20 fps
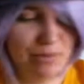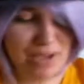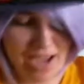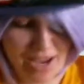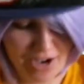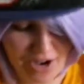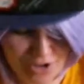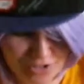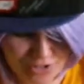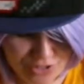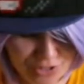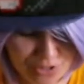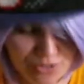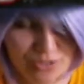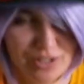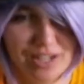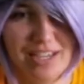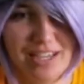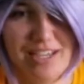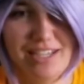had our
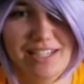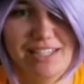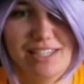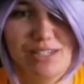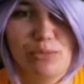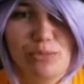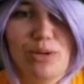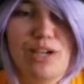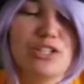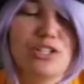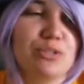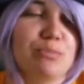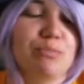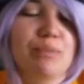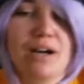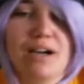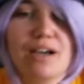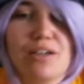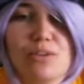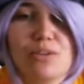tunics, which,
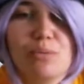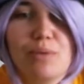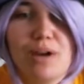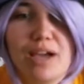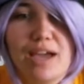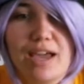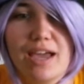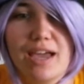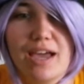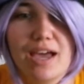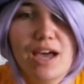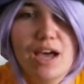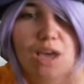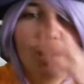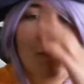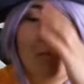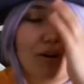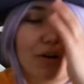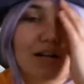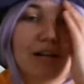by the way,
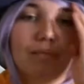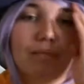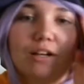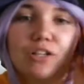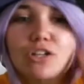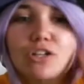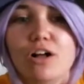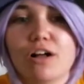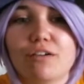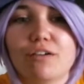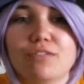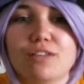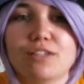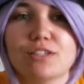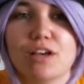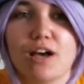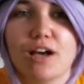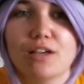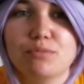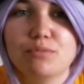pretty much all of these
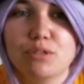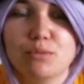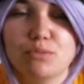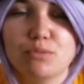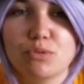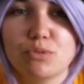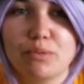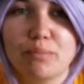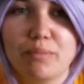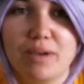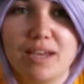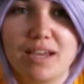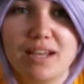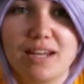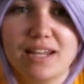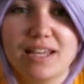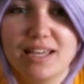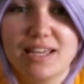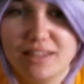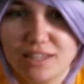costumes were made
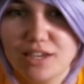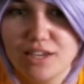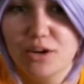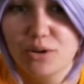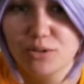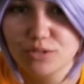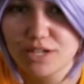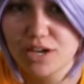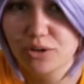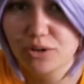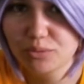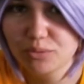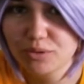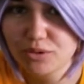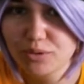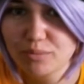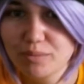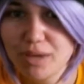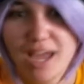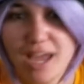in the hotel
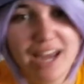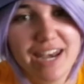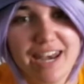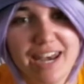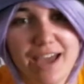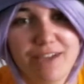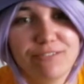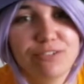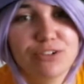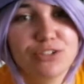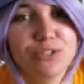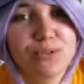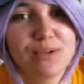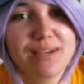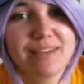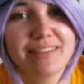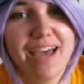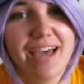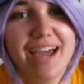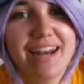room. Never
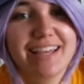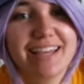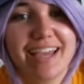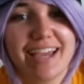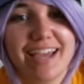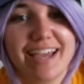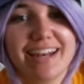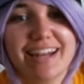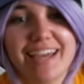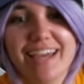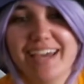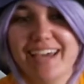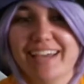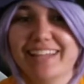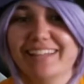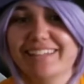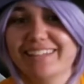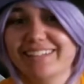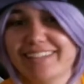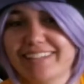doing that again,
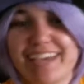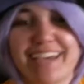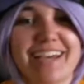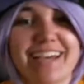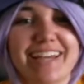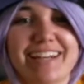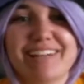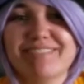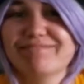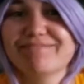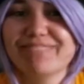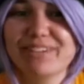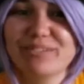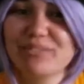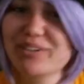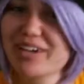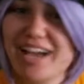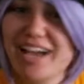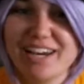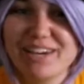and
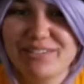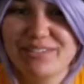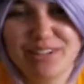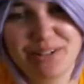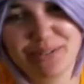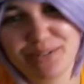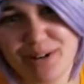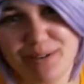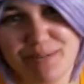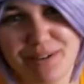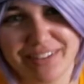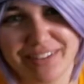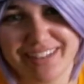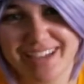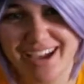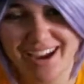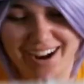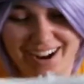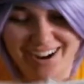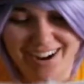we're not even going to worry about
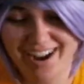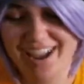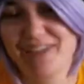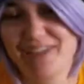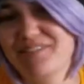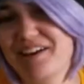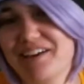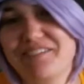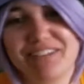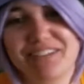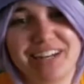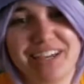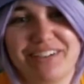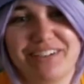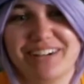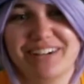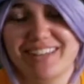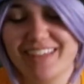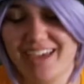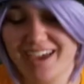that, all right? I'm not even going to go
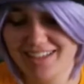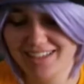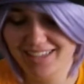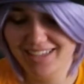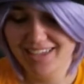into that.